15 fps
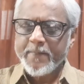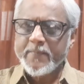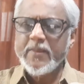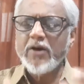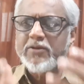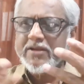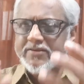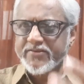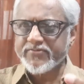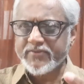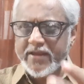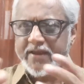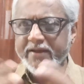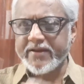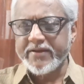Now let us
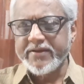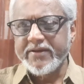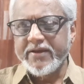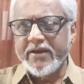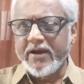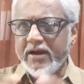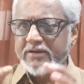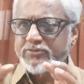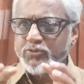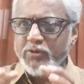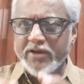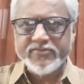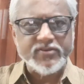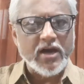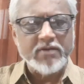take two
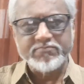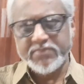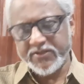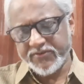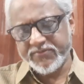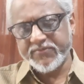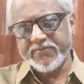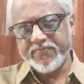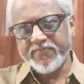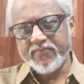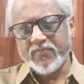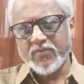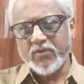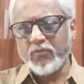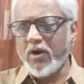examples,
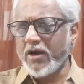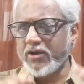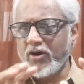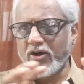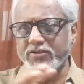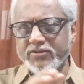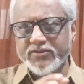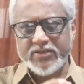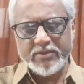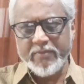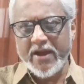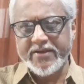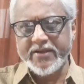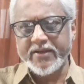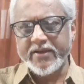one on
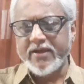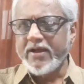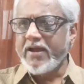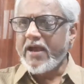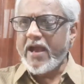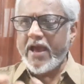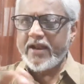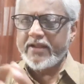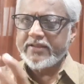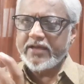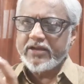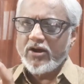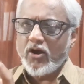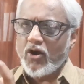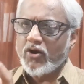thematic,
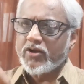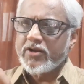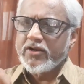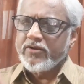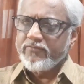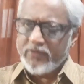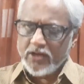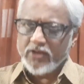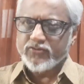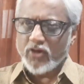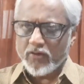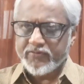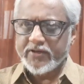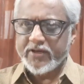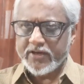another on
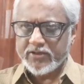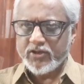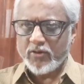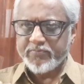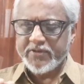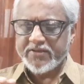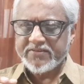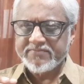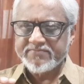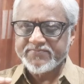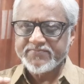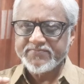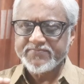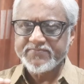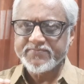philosophical topic.
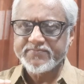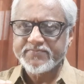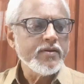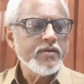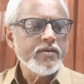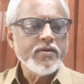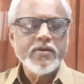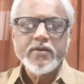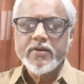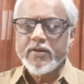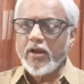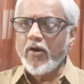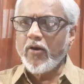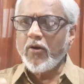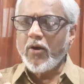
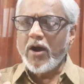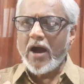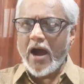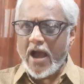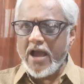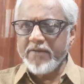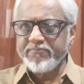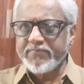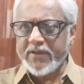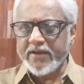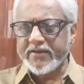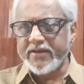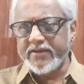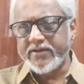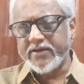Now I am
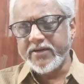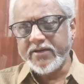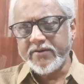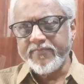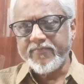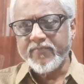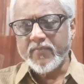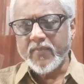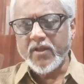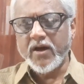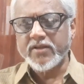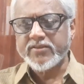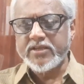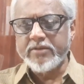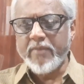taking here
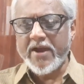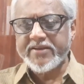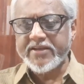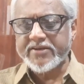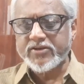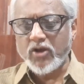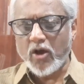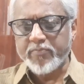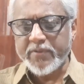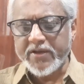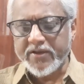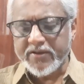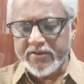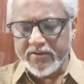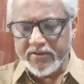a thematic topic.